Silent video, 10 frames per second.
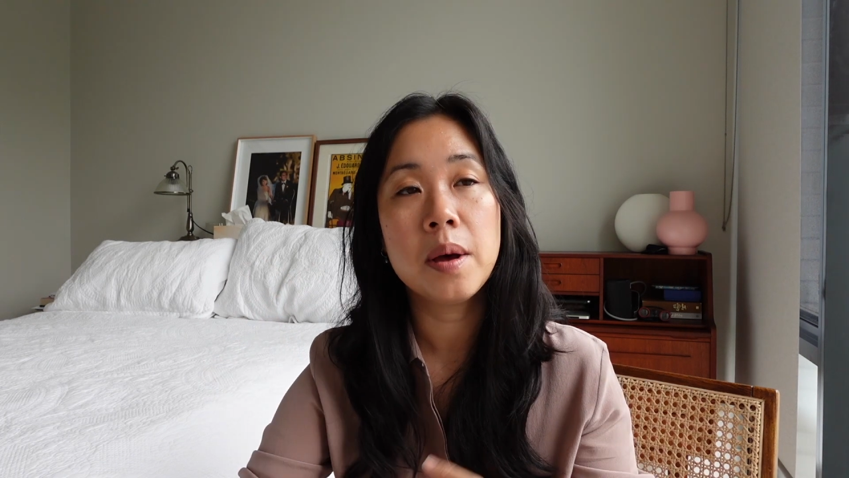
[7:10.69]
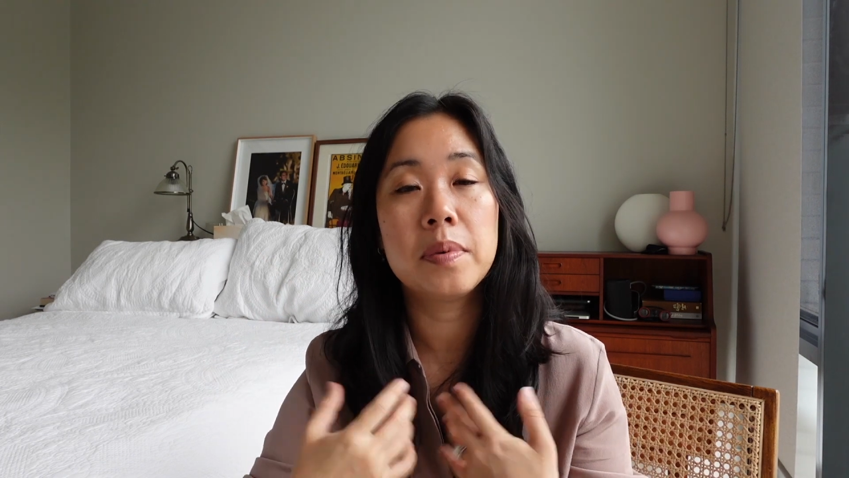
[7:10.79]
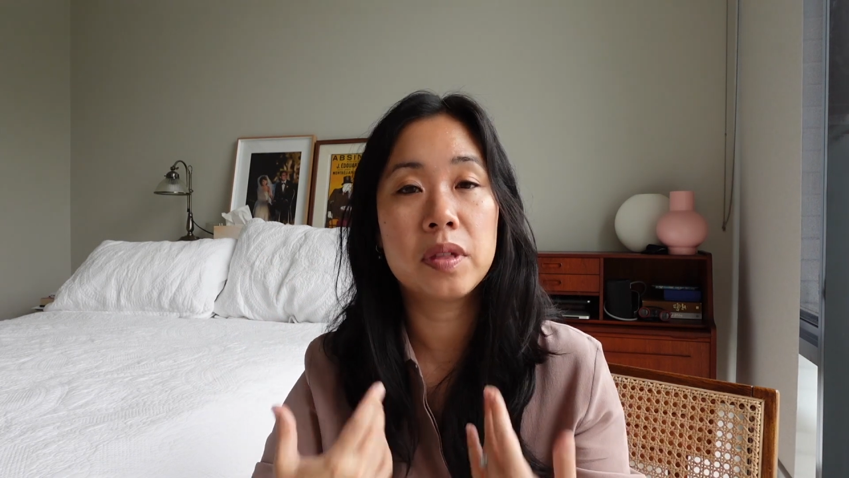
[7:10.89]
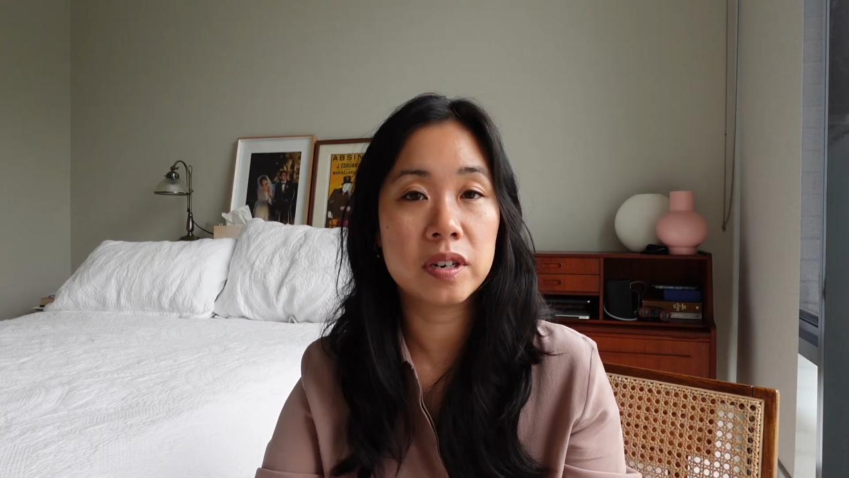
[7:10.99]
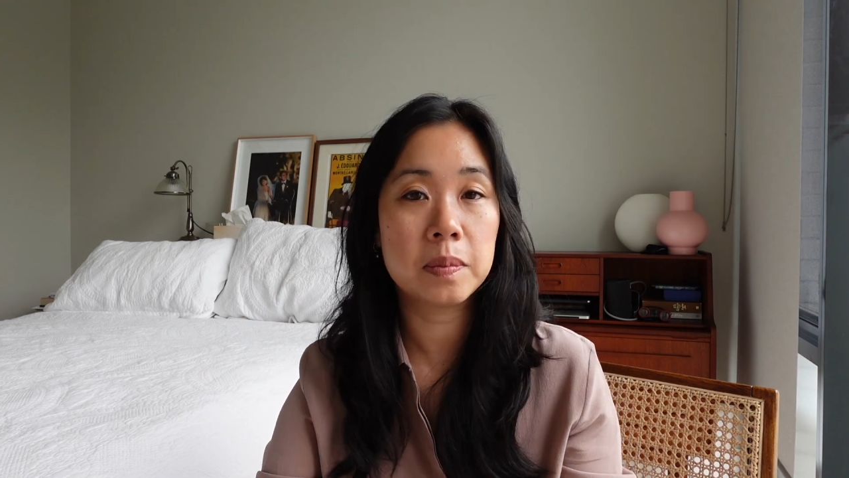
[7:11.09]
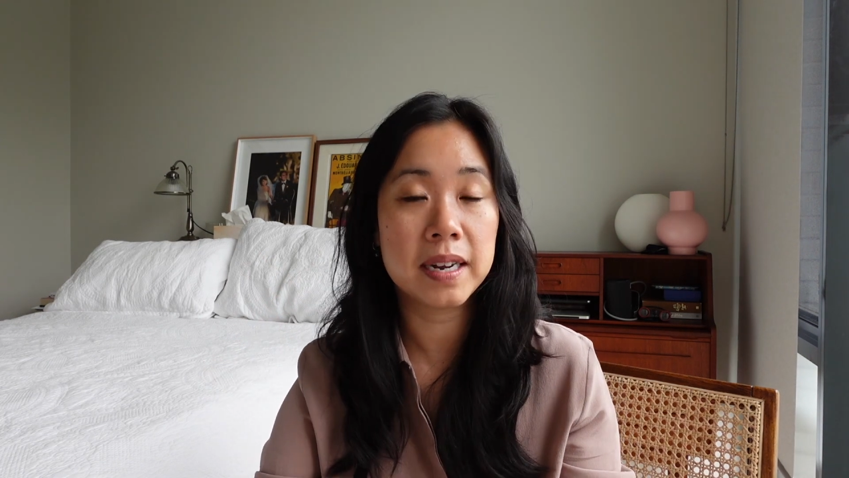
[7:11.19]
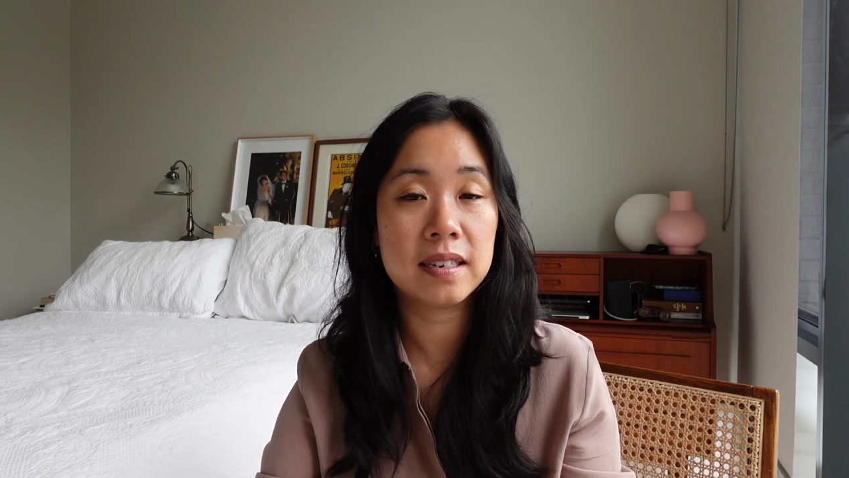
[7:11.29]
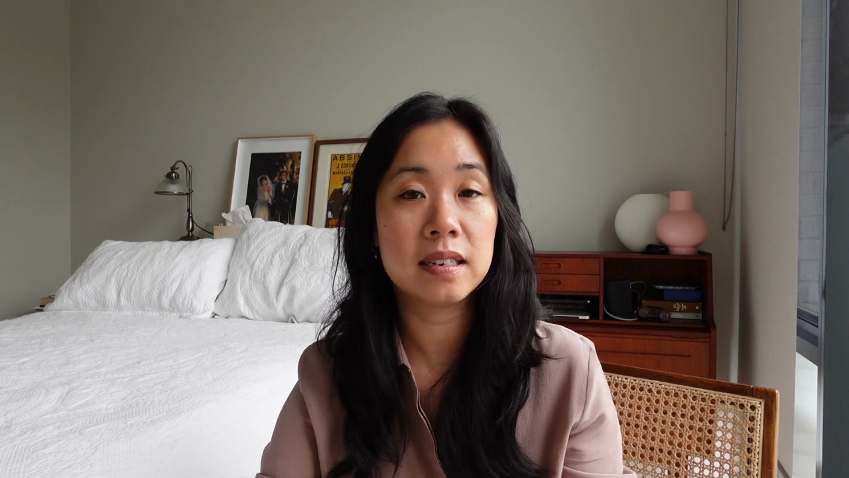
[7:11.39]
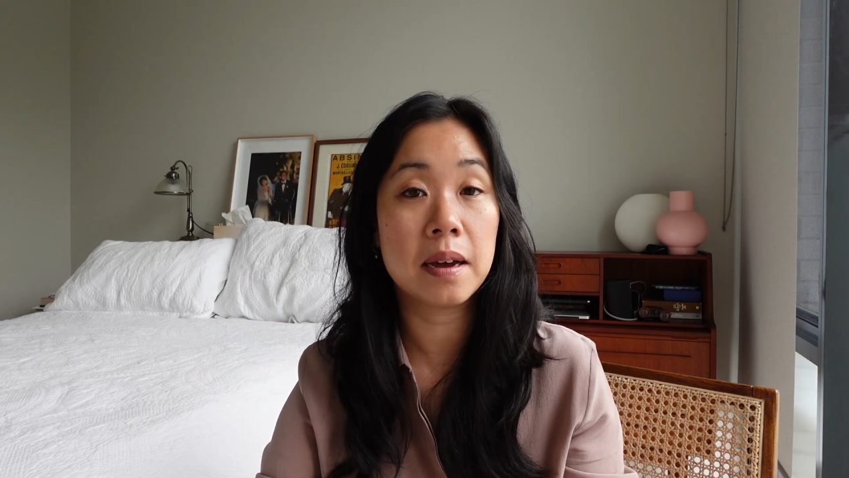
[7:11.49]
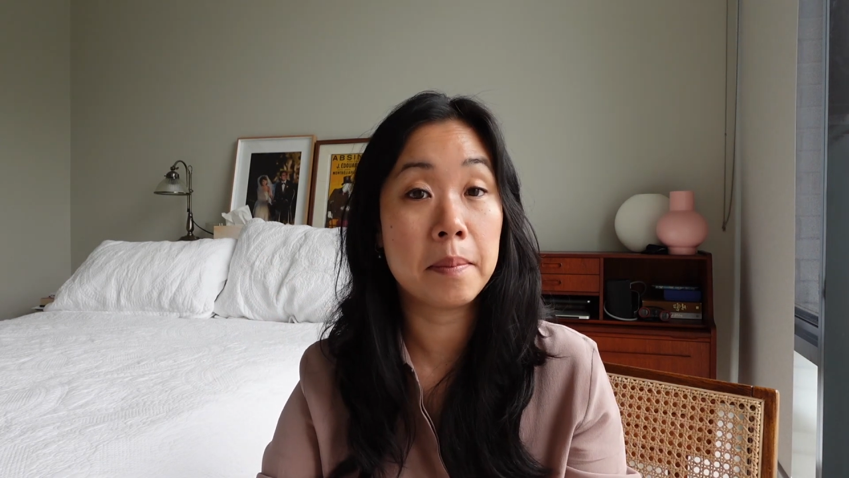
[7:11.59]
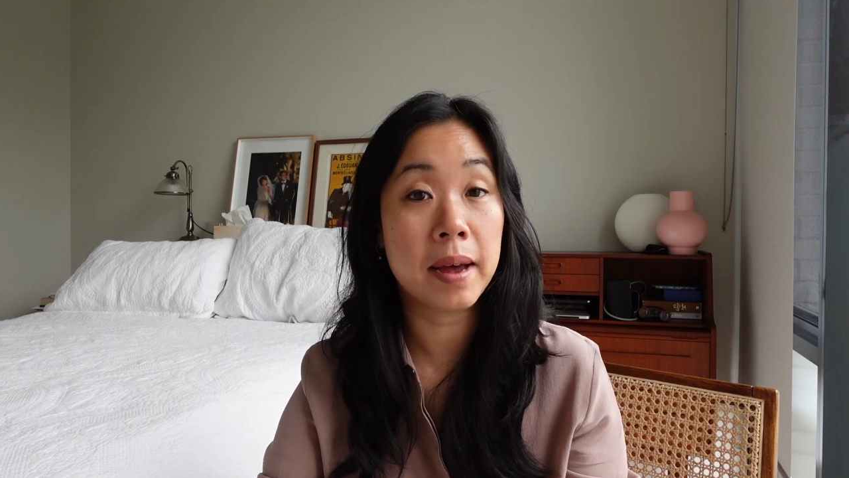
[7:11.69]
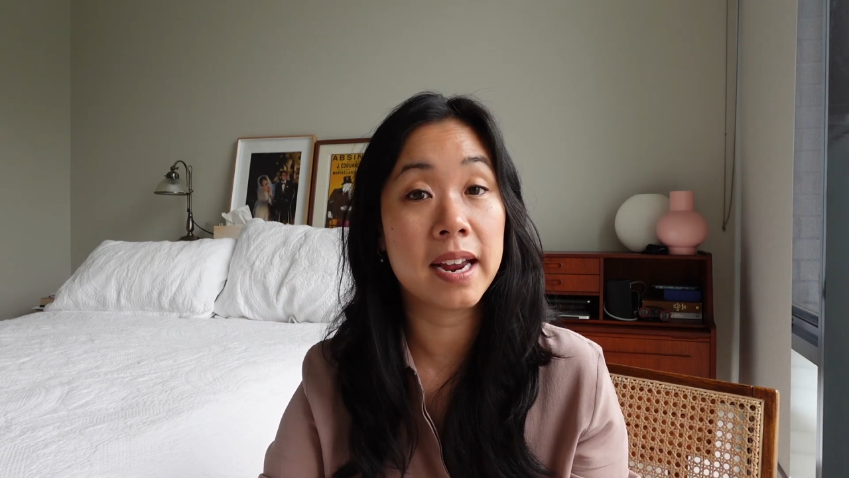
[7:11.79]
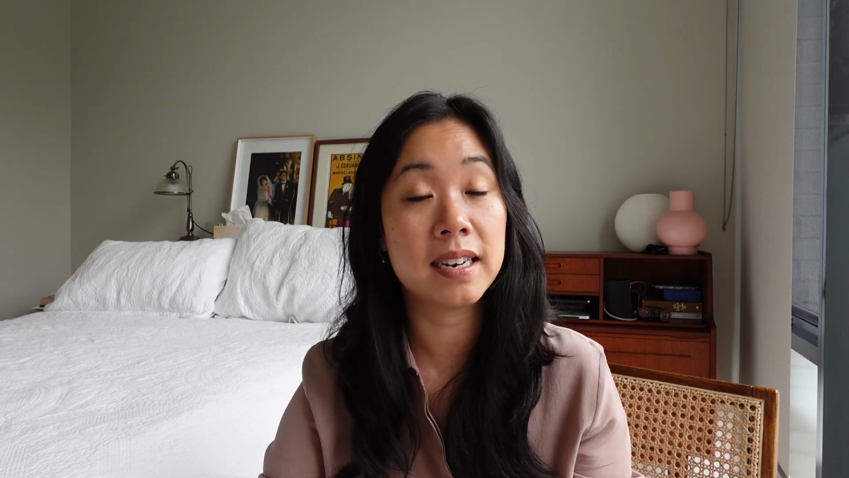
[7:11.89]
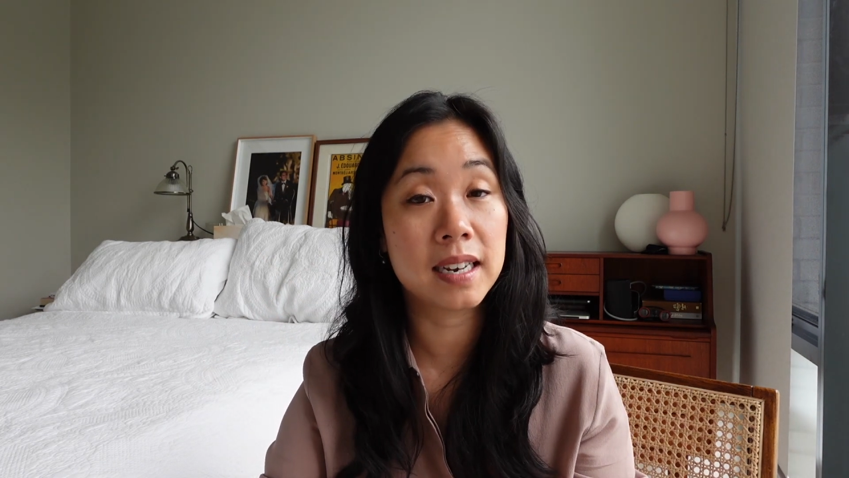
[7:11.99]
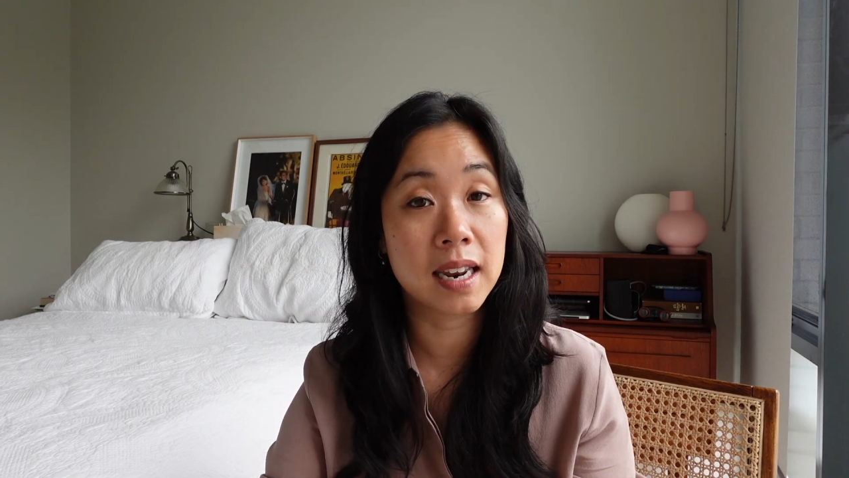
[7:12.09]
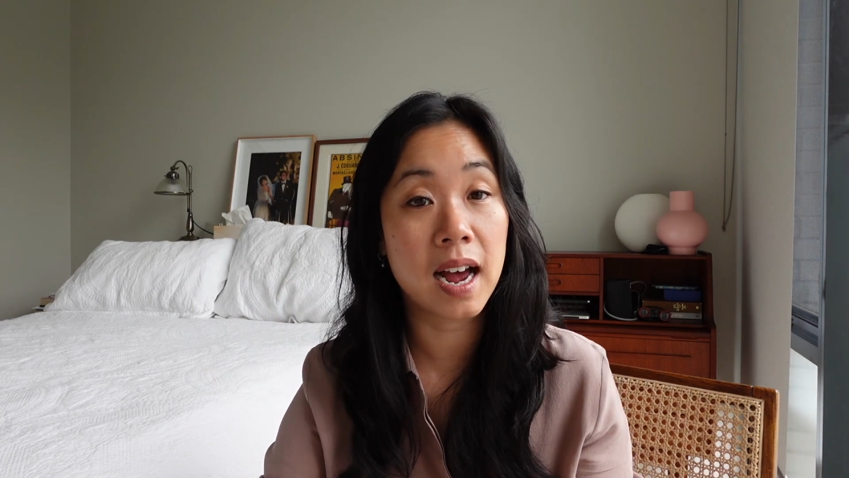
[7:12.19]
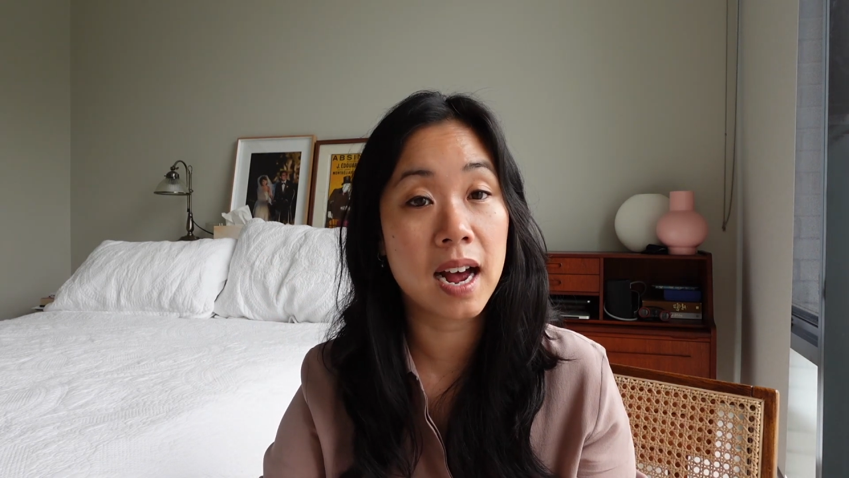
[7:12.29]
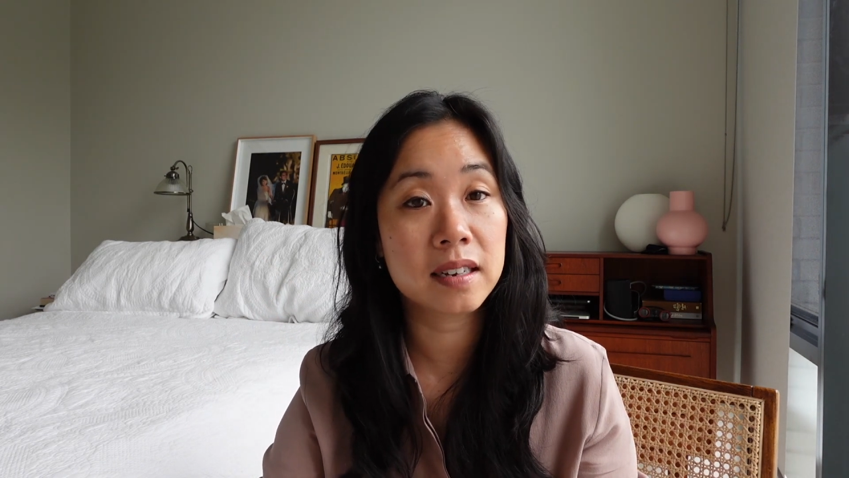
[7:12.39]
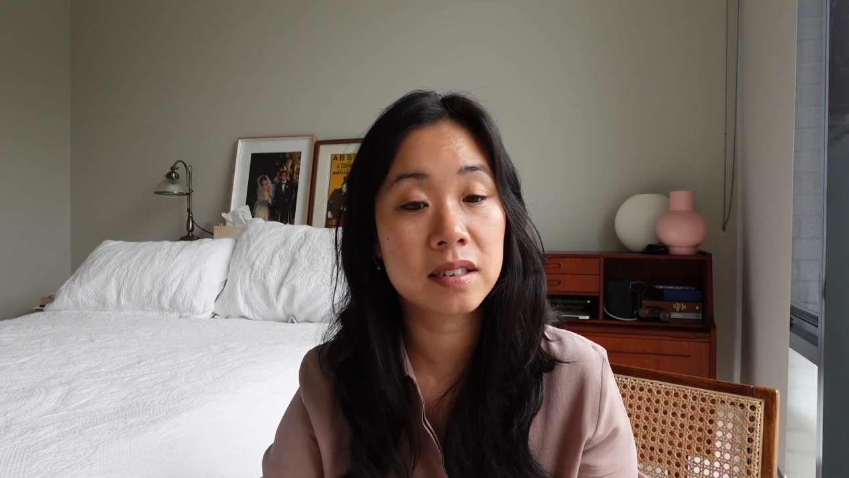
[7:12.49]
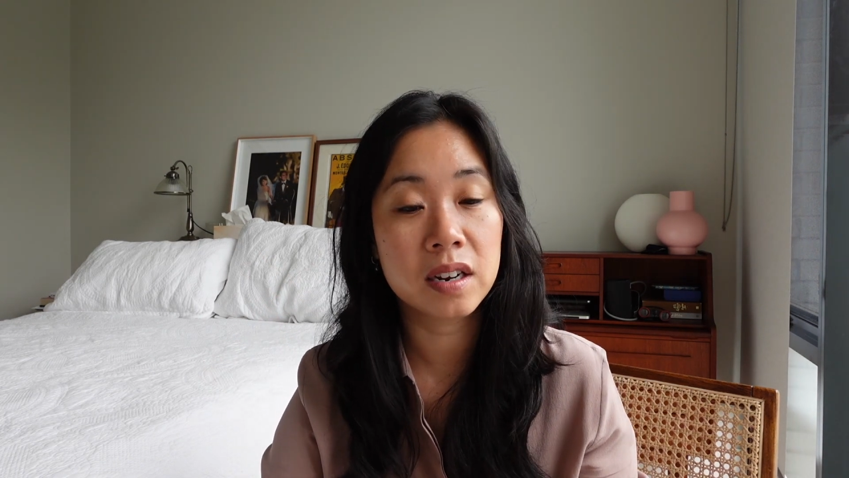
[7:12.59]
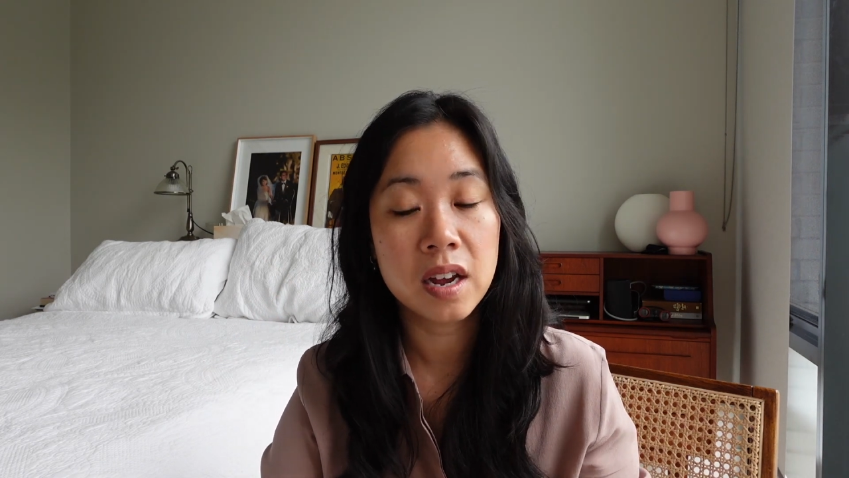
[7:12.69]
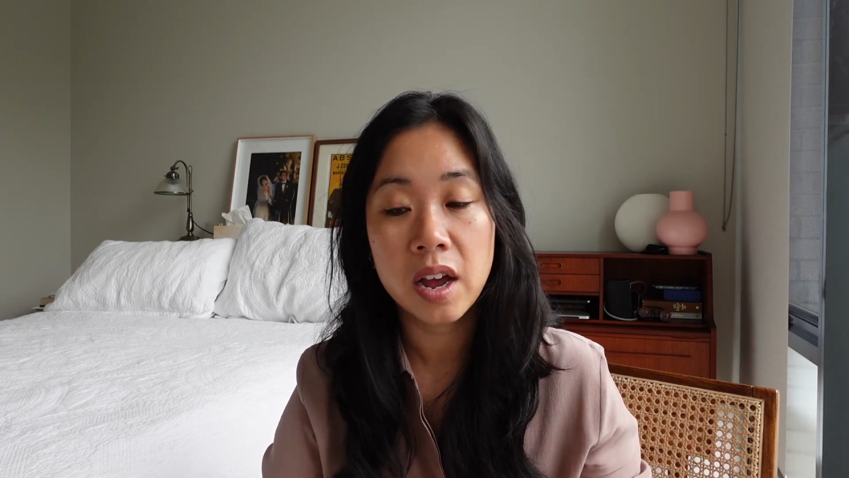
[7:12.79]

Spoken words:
but those pieces are made to last.